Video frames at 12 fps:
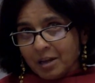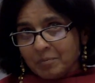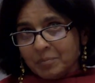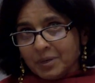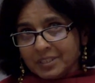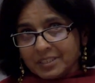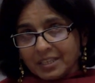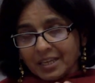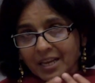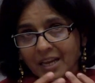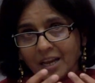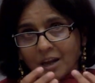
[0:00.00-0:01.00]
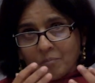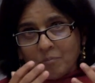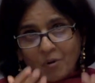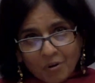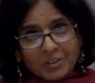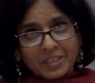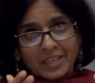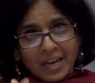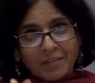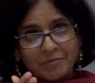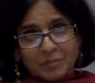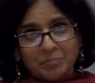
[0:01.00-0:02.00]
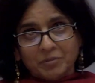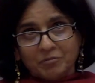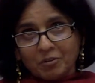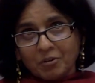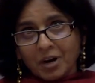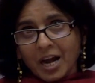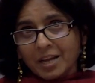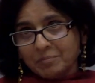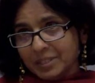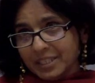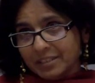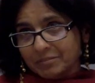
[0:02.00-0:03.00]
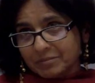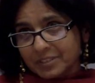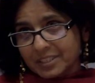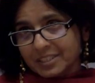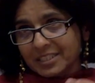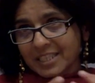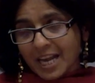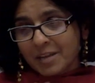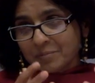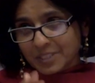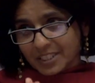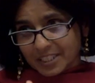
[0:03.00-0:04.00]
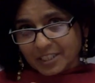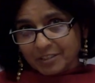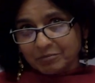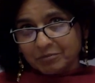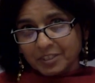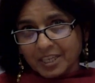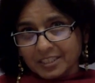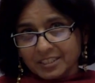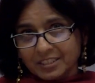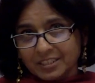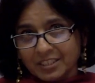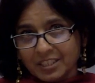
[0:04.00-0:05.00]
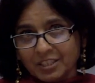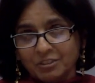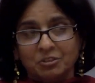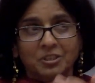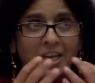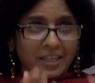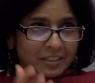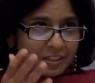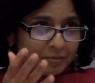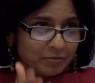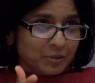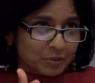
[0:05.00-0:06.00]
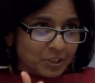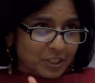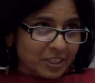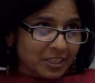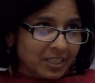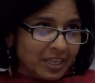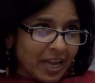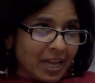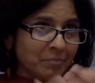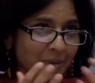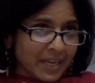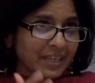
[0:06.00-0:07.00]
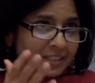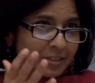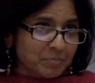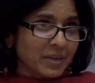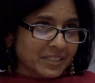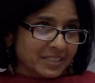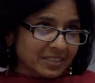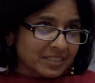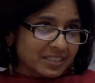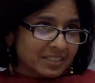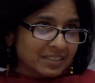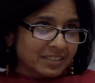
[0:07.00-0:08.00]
But more than ever before, I believe that the time is here for us to take the future and make it the present.